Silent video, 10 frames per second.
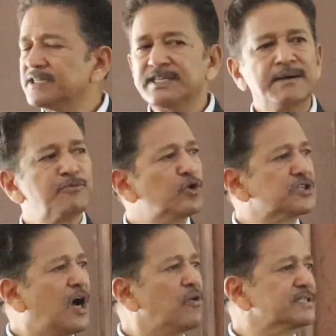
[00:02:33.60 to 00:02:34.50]
they have no
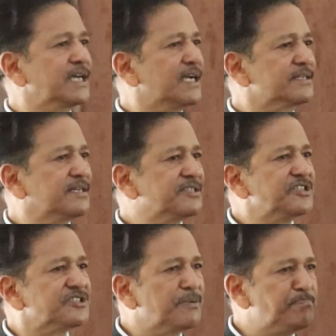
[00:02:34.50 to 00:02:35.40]
doubt that
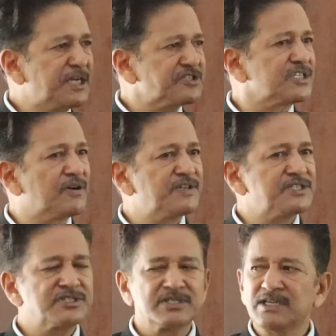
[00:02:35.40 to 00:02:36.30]
this is the best
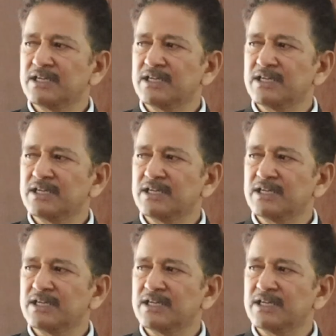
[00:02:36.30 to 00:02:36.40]
service,